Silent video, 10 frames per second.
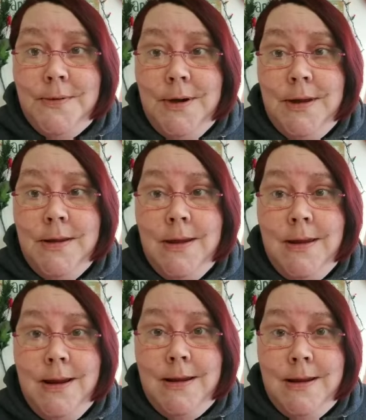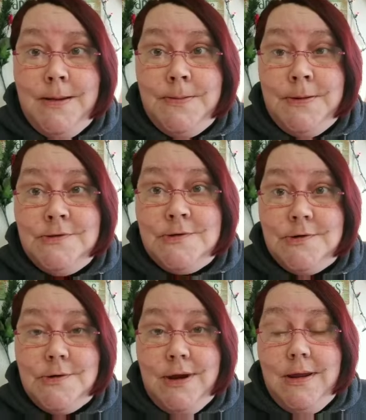foot and had to have foot
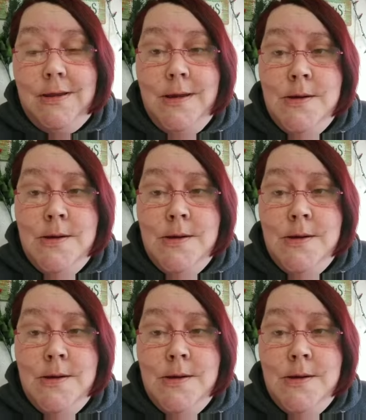surgery.